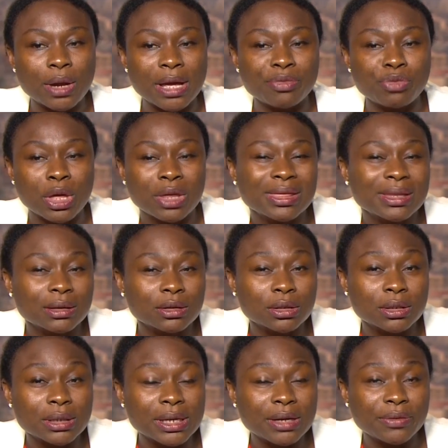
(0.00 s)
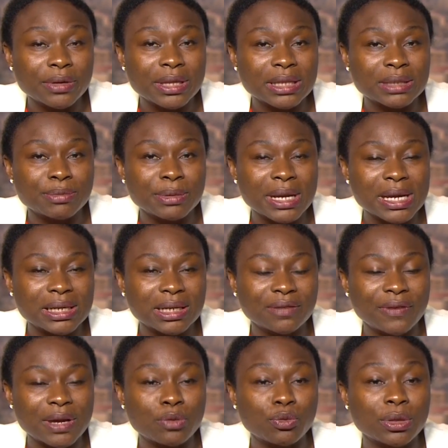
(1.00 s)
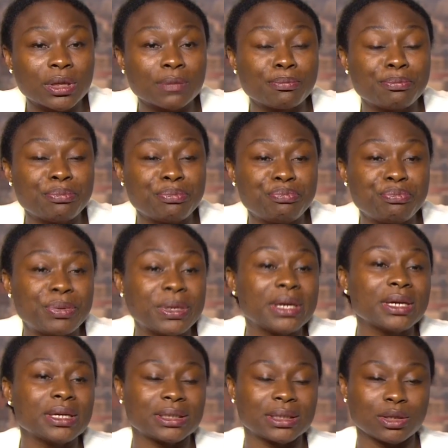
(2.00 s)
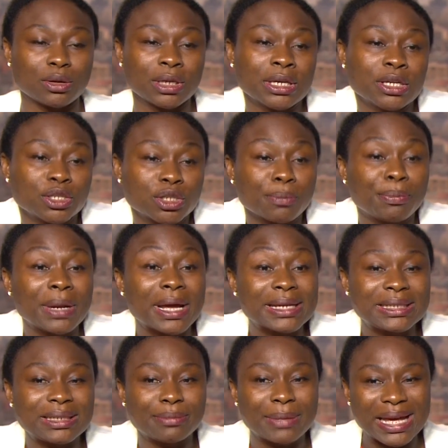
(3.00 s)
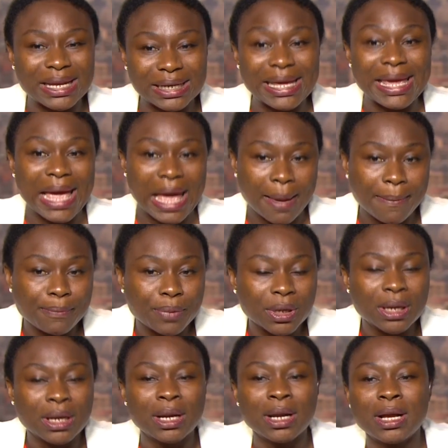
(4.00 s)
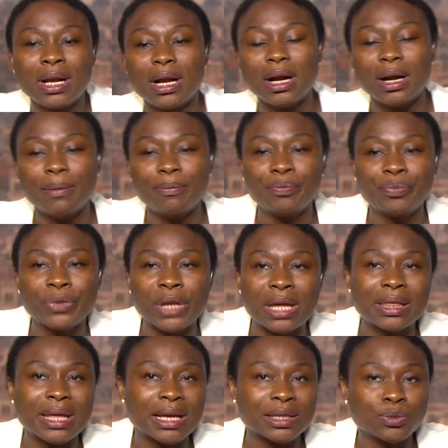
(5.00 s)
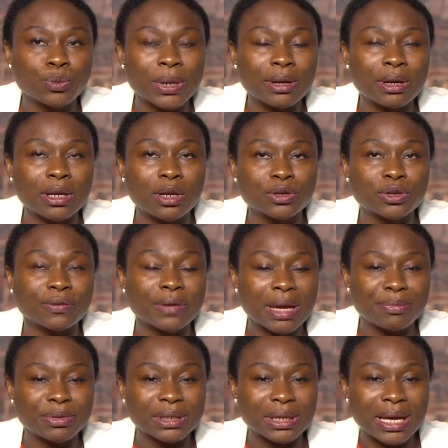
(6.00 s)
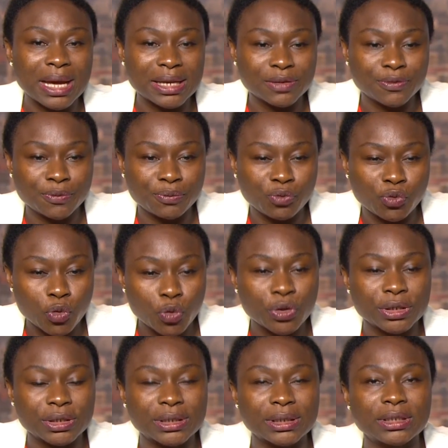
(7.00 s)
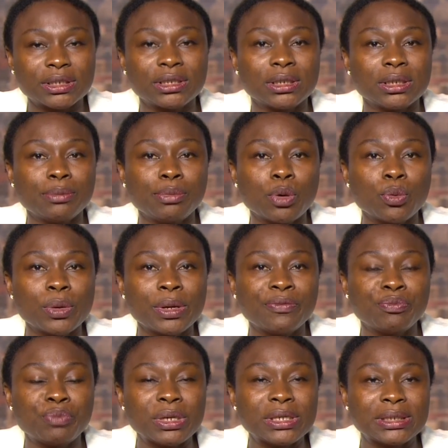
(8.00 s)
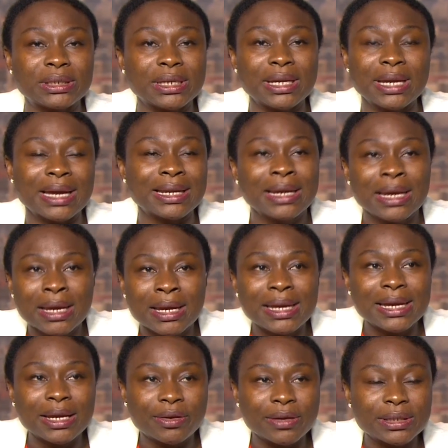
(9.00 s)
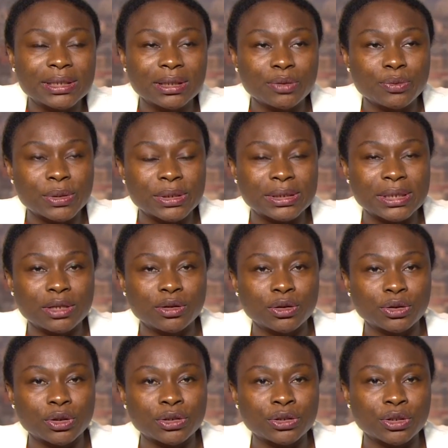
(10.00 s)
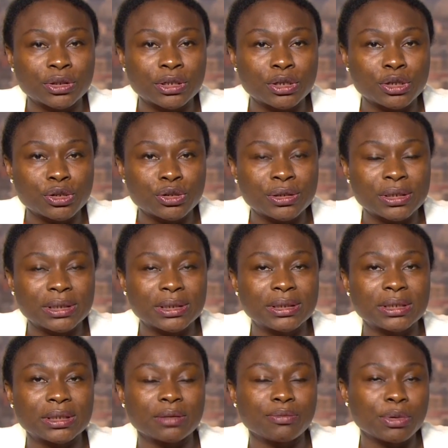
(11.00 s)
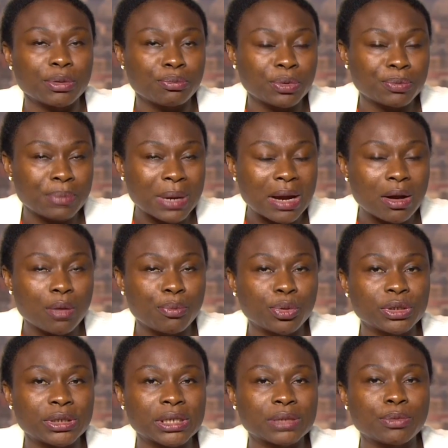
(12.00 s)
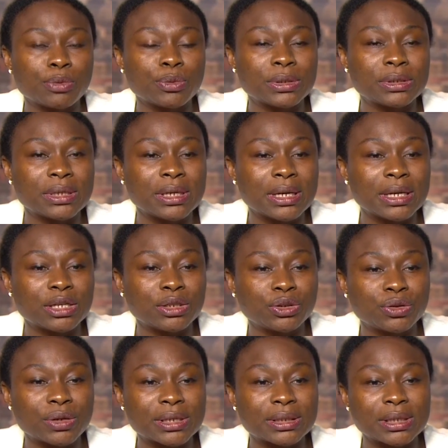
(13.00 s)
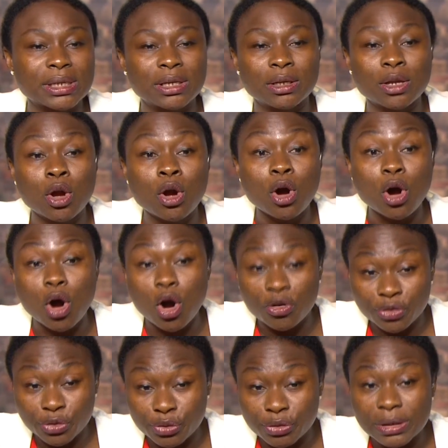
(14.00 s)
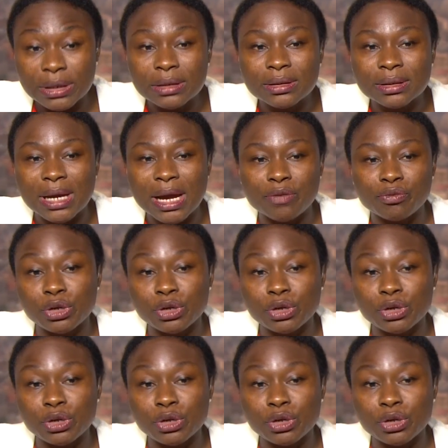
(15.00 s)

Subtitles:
the area that's been identified with the biggest supply-demand gap. And that's where a lot of capital has focused initially. But we've been seeing, and increasingly we're seeing not just under the utilities, there have been power projects, but we're seeing interest in off-grid and